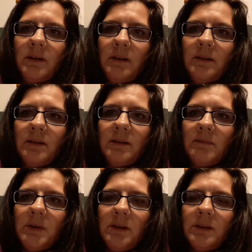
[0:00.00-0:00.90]
It's
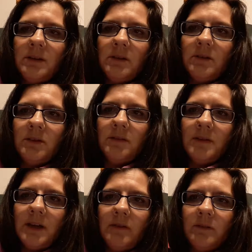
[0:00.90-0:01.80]
something I tend to
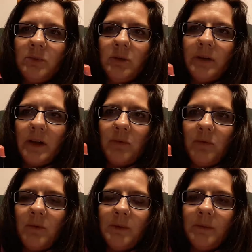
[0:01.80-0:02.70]
favour more in
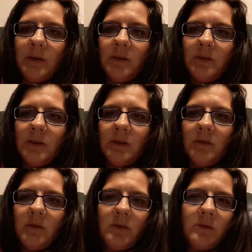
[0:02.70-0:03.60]
warmer months rather
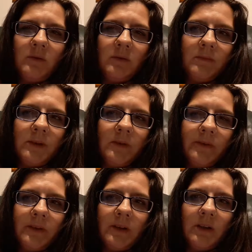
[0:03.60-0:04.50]
than cooler
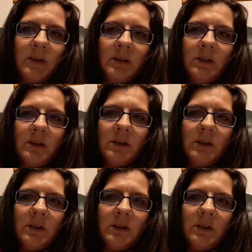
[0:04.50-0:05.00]
months again.